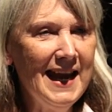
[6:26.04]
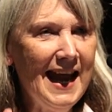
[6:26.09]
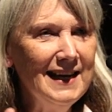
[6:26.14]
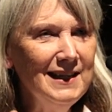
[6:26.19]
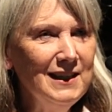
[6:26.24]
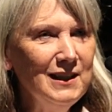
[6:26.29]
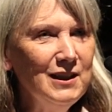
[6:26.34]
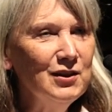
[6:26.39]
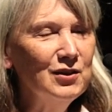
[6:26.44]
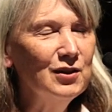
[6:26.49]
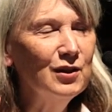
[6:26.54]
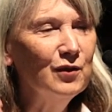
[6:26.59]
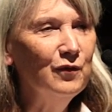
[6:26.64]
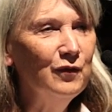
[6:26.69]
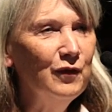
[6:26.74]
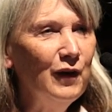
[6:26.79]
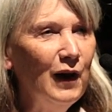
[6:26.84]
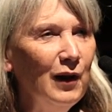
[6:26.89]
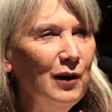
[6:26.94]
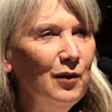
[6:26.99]
And it is the
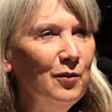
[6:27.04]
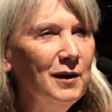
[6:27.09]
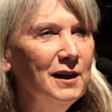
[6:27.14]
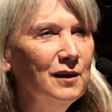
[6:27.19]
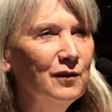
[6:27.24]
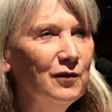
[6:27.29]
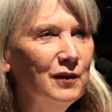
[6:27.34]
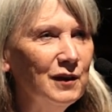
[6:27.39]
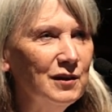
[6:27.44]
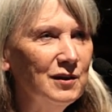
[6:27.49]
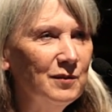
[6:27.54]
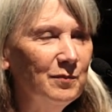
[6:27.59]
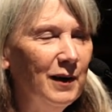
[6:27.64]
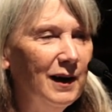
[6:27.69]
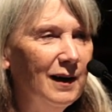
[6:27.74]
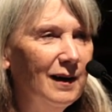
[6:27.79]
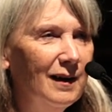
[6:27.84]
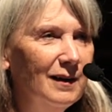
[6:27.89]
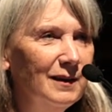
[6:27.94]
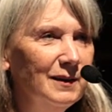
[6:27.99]
following of this
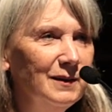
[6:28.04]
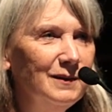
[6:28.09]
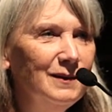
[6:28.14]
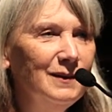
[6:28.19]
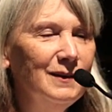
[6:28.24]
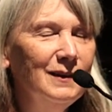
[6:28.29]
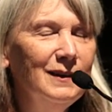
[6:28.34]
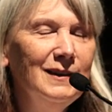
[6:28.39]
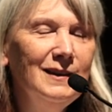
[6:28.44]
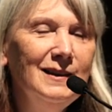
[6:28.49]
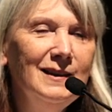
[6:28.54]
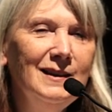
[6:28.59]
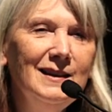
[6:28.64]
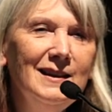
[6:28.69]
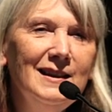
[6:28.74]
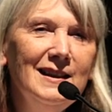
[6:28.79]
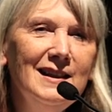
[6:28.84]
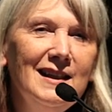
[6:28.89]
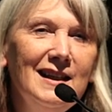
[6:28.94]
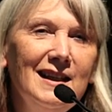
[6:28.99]
path.
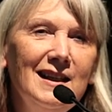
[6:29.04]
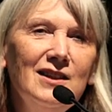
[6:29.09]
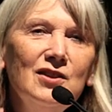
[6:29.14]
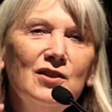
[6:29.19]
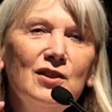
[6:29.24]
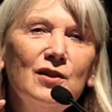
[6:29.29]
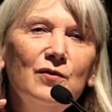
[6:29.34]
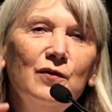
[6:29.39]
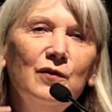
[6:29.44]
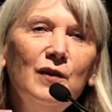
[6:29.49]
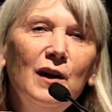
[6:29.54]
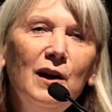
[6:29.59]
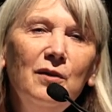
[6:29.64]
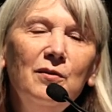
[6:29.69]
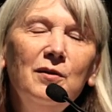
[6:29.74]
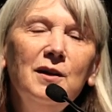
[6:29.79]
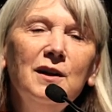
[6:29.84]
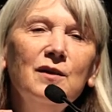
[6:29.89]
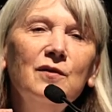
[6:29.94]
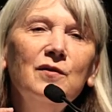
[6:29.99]
It is the
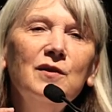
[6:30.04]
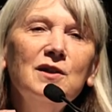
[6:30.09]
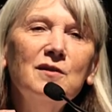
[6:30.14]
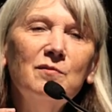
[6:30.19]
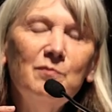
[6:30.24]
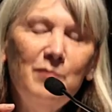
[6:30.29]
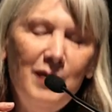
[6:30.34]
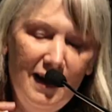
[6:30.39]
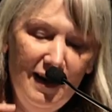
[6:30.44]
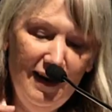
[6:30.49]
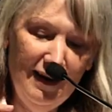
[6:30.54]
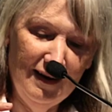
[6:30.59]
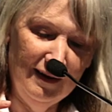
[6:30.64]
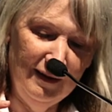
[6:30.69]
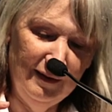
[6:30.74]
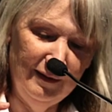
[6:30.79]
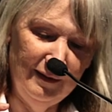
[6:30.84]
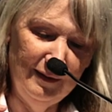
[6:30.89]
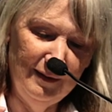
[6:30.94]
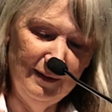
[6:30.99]
following of this
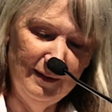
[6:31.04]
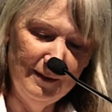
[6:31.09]
path